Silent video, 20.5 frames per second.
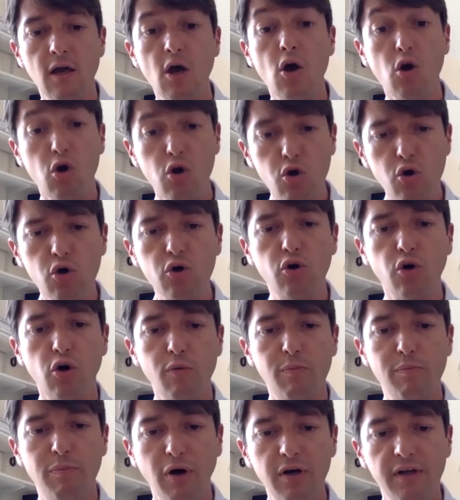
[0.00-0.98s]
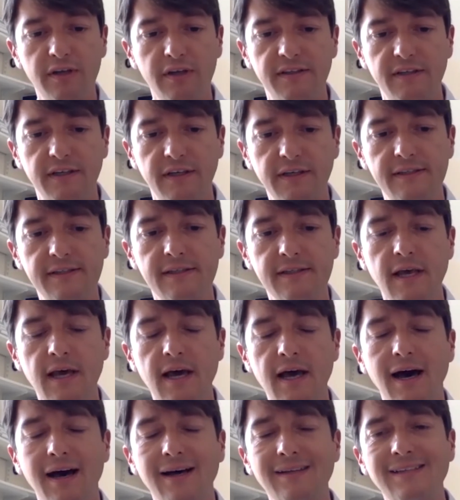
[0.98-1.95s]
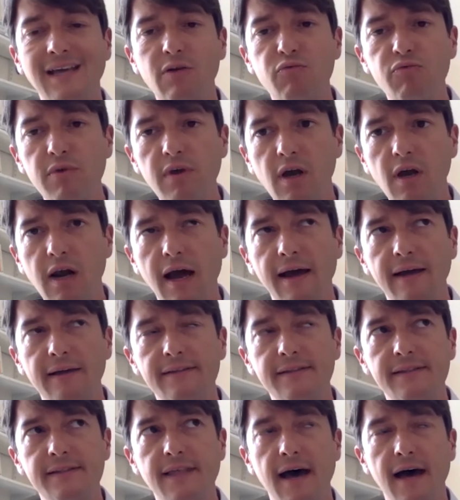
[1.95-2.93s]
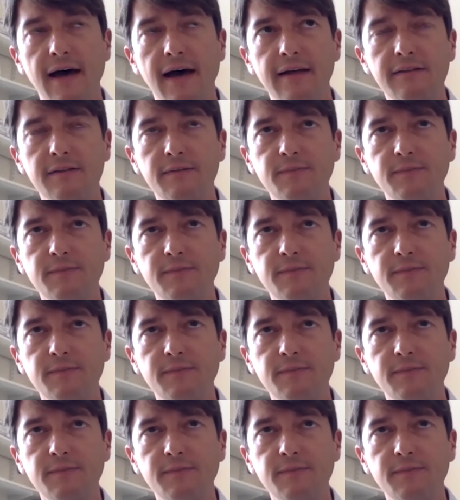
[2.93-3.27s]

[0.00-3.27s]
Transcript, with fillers: local politics as I realized that